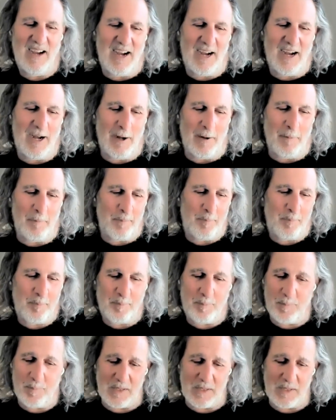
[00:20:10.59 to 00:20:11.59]

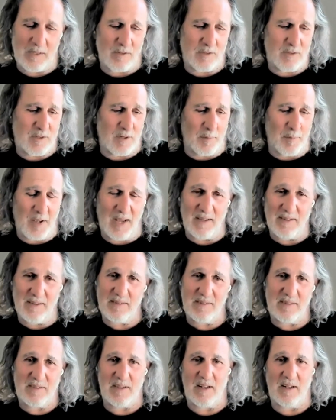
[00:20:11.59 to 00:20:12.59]
But there's some
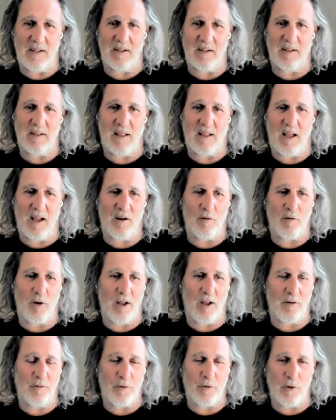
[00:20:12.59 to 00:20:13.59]
houses that lie
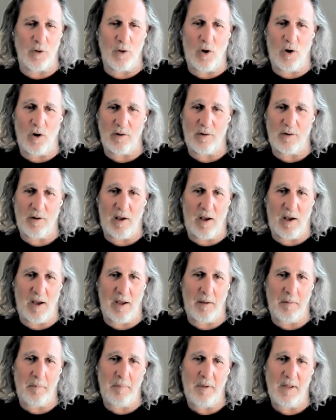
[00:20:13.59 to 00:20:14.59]
around for a long
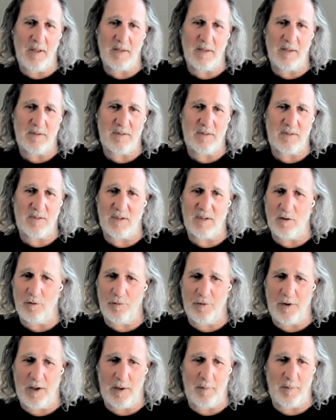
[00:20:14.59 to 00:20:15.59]
time,
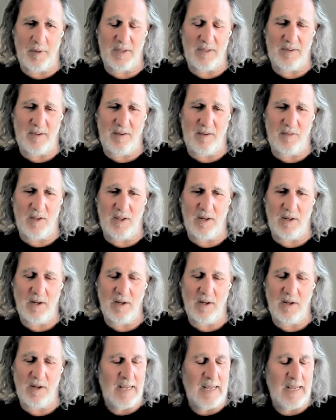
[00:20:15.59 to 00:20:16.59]
single families
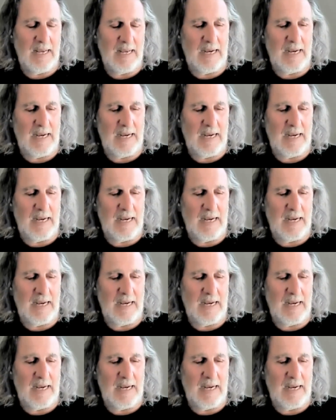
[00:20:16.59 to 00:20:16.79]
even.